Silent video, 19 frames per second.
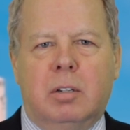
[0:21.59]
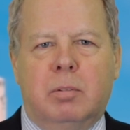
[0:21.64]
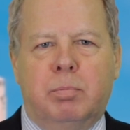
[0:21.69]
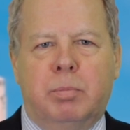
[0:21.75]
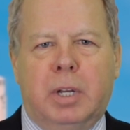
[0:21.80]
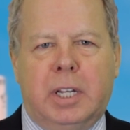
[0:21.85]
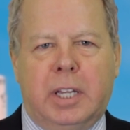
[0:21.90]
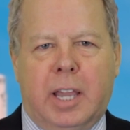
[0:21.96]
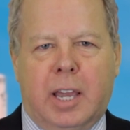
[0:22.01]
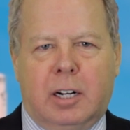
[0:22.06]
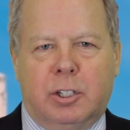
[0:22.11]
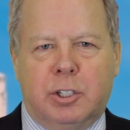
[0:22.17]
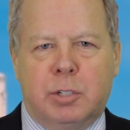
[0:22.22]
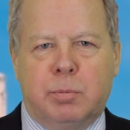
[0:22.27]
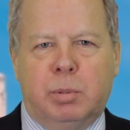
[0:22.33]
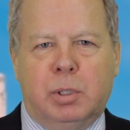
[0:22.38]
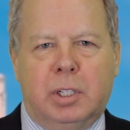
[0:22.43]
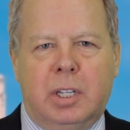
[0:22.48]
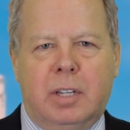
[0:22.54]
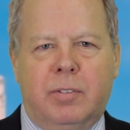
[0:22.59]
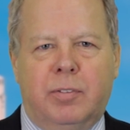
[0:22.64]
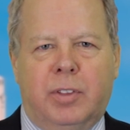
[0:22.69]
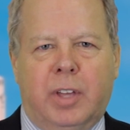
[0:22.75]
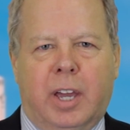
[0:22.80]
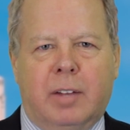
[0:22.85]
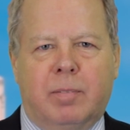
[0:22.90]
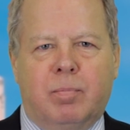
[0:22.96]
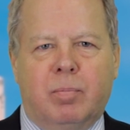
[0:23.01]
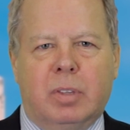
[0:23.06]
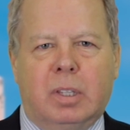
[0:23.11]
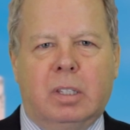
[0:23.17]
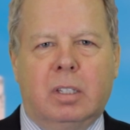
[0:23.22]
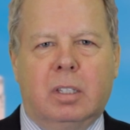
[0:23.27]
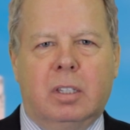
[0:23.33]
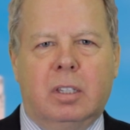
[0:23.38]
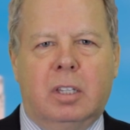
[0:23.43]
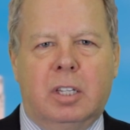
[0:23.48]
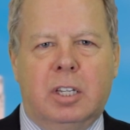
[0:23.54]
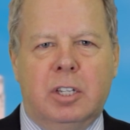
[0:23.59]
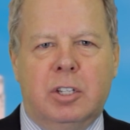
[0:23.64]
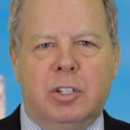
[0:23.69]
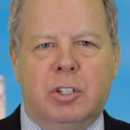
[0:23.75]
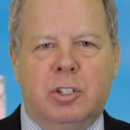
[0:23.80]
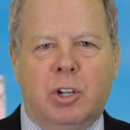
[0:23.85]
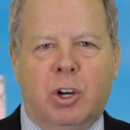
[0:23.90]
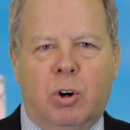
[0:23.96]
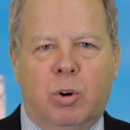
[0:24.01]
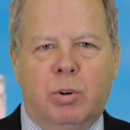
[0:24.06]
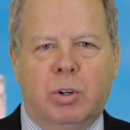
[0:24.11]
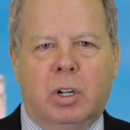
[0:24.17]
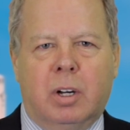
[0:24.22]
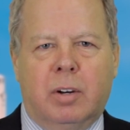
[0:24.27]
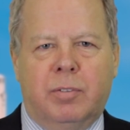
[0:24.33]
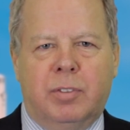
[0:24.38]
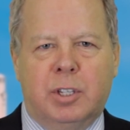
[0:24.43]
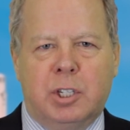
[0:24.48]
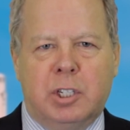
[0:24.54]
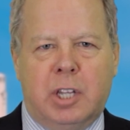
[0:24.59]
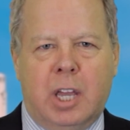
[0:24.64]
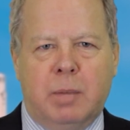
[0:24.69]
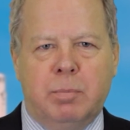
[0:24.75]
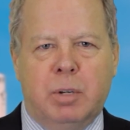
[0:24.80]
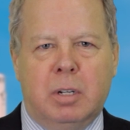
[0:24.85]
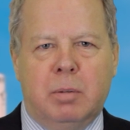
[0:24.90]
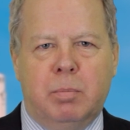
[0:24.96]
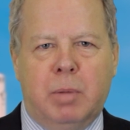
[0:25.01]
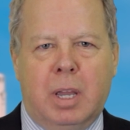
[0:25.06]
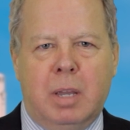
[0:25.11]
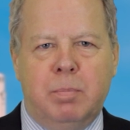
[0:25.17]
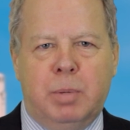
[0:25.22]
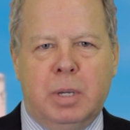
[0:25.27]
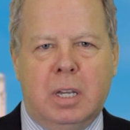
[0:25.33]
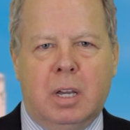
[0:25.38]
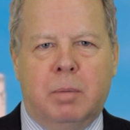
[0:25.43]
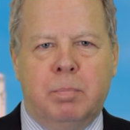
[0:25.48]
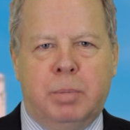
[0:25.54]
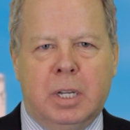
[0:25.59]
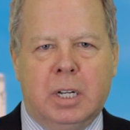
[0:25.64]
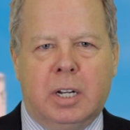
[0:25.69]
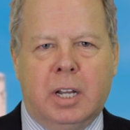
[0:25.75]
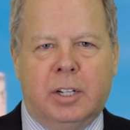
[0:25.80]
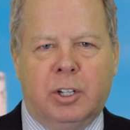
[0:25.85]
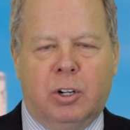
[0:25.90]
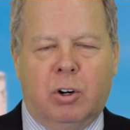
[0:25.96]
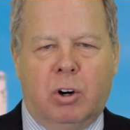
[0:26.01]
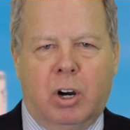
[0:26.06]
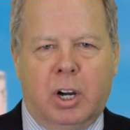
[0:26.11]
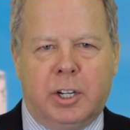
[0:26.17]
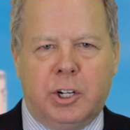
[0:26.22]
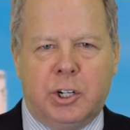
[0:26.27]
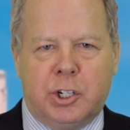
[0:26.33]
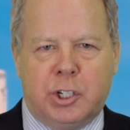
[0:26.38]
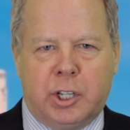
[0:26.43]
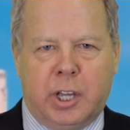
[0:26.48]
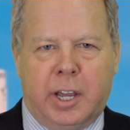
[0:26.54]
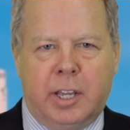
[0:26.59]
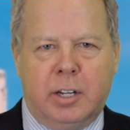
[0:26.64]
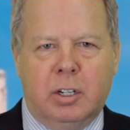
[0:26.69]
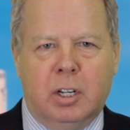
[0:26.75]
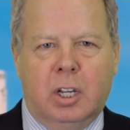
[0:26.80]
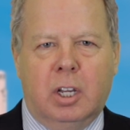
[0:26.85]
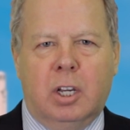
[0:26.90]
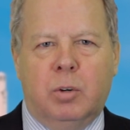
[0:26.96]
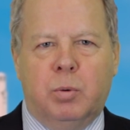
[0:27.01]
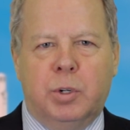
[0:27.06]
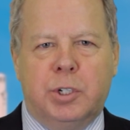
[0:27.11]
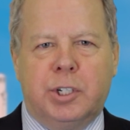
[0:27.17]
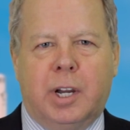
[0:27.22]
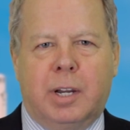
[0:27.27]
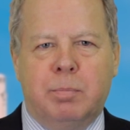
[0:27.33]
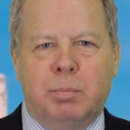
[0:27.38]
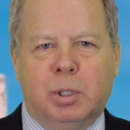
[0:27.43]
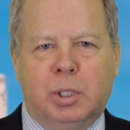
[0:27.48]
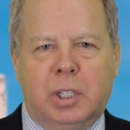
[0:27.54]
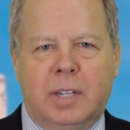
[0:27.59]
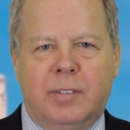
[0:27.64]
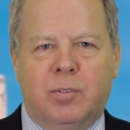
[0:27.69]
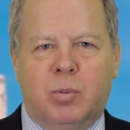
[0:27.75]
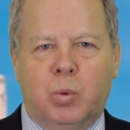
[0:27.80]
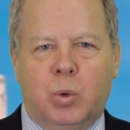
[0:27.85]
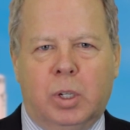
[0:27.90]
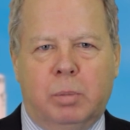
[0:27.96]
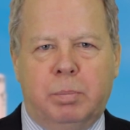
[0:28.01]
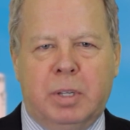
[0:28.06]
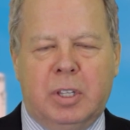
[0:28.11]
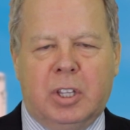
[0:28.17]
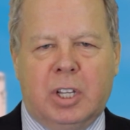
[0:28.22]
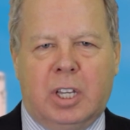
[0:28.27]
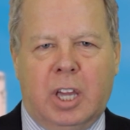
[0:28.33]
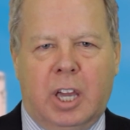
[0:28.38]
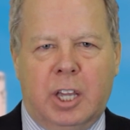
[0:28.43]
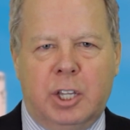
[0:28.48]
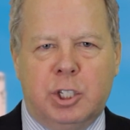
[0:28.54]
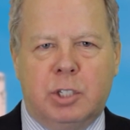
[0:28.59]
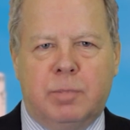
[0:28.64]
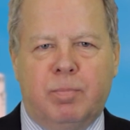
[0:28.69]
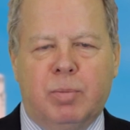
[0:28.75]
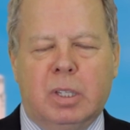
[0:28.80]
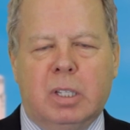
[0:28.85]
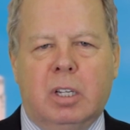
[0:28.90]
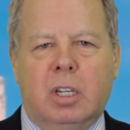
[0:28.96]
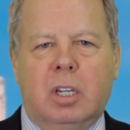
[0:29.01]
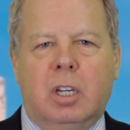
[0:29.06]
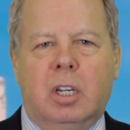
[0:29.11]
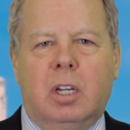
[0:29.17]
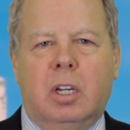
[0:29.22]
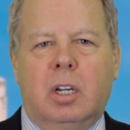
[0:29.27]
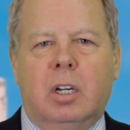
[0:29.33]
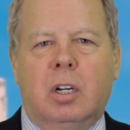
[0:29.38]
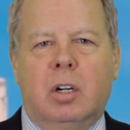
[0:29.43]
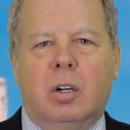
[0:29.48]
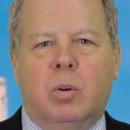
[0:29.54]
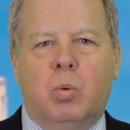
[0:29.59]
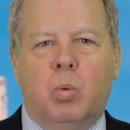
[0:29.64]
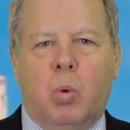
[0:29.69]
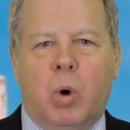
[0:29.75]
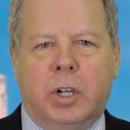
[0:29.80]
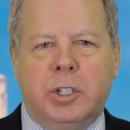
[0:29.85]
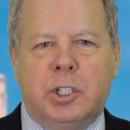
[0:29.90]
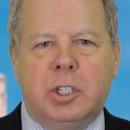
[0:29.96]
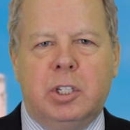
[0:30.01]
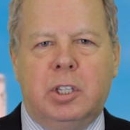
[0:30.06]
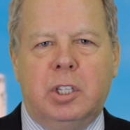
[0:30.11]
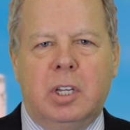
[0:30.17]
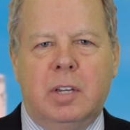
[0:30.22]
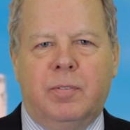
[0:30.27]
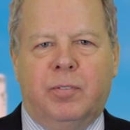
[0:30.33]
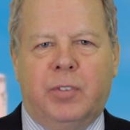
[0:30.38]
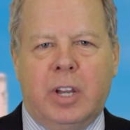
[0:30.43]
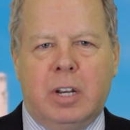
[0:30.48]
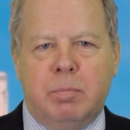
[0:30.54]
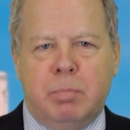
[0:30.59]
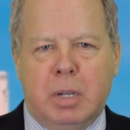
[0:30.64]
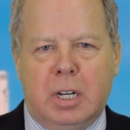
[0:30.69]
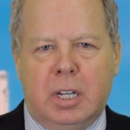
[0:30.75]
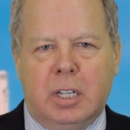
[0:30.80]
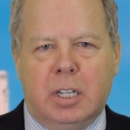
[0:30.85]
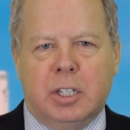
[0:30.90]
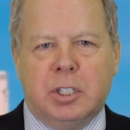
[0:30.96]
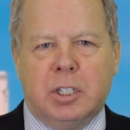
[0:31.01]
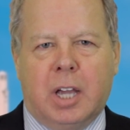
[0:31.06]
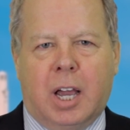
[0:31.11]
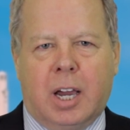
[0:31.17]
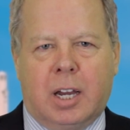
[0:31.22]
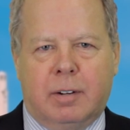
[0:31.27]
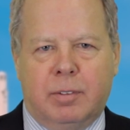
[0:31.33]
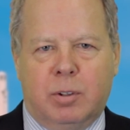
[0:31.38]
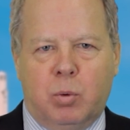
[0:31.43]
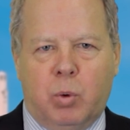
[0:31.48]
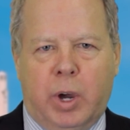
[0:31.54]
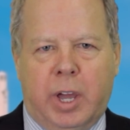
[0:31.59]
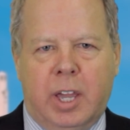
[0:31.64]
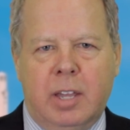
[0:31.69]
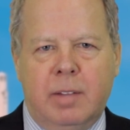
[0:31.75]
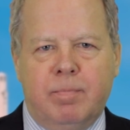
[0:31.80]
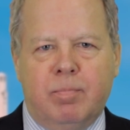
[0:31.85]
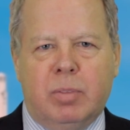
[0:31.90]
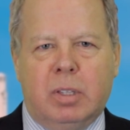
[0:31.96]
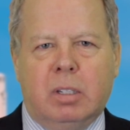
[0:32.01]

Many analysts believe that the tone of the statement may be a bit on the hawkish side, which I believe will be the case. Once the Fed meeting is out of the way,